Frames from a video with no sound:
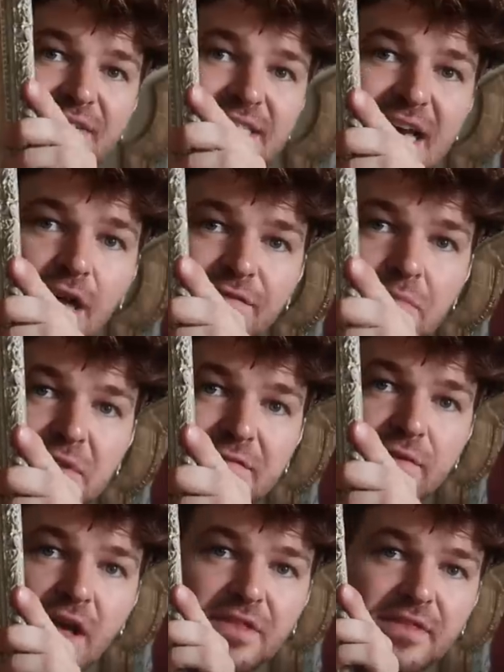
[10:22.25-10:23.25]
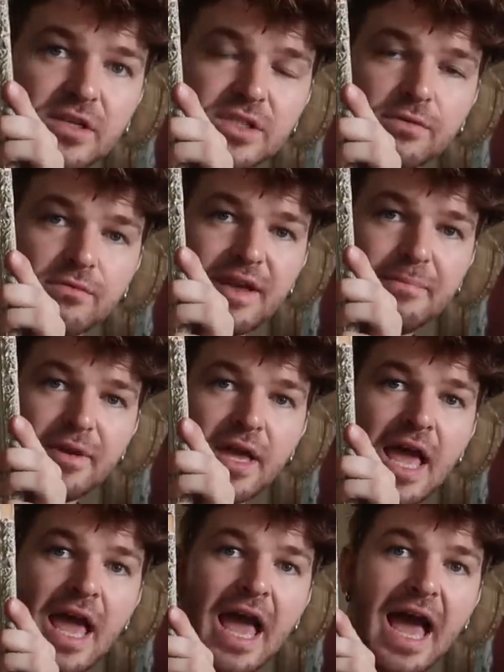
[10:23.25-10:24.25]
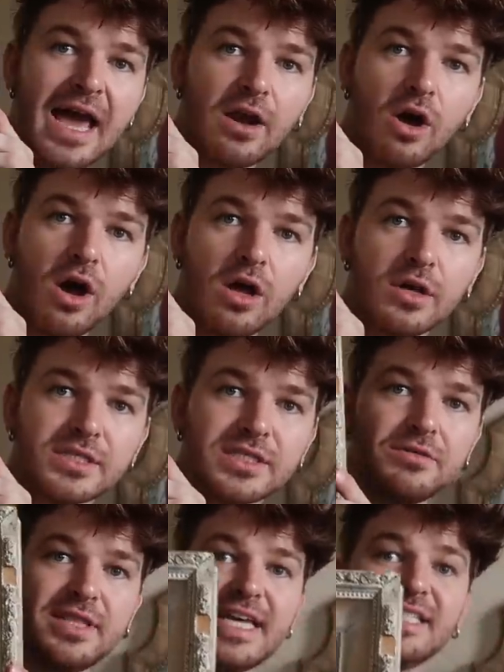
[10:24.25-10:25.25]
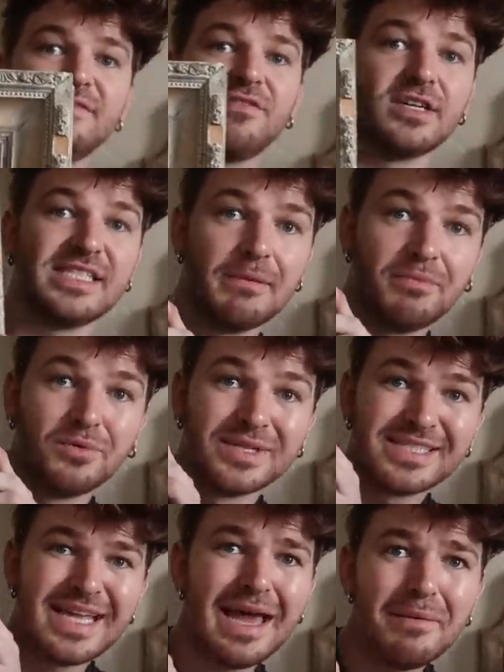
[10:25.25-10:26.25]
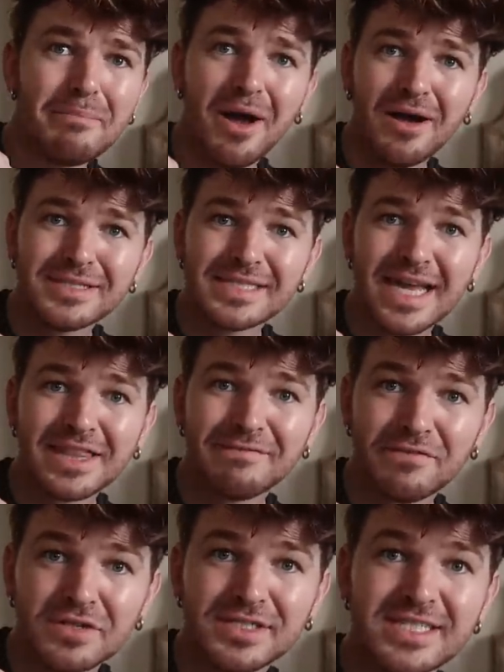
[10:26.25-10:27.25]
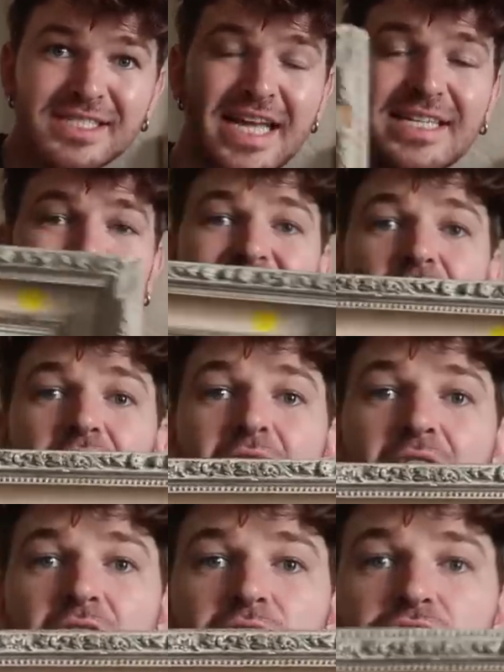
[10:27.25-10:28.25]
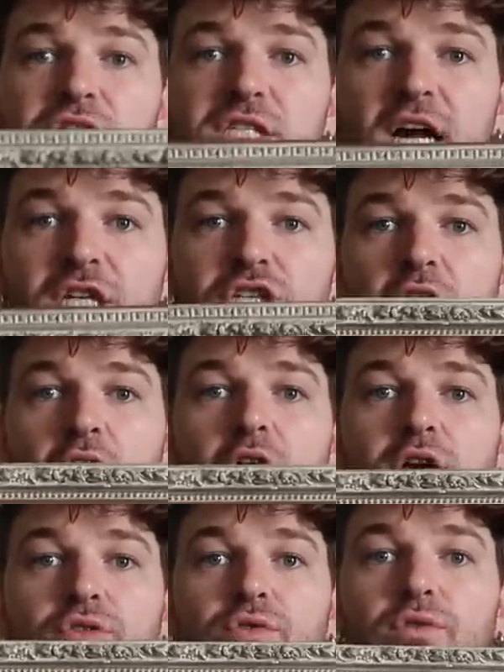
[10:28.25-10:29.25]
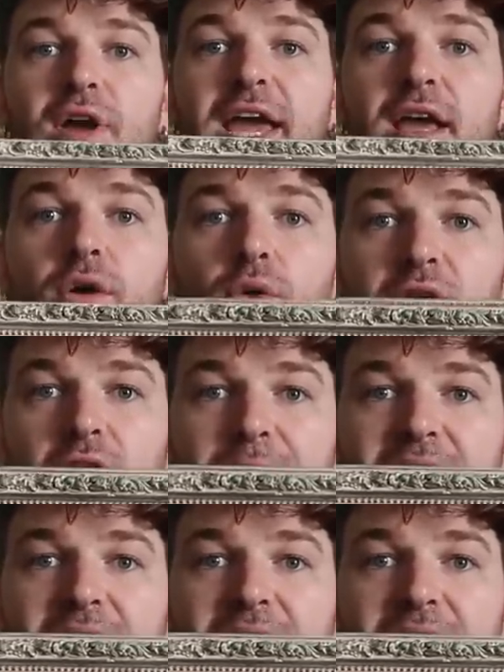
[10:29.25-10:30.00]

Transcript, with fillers: even tell from the front that there's a rip at all." So this, for example, was ten bucks at the first estate sale. Such a great oil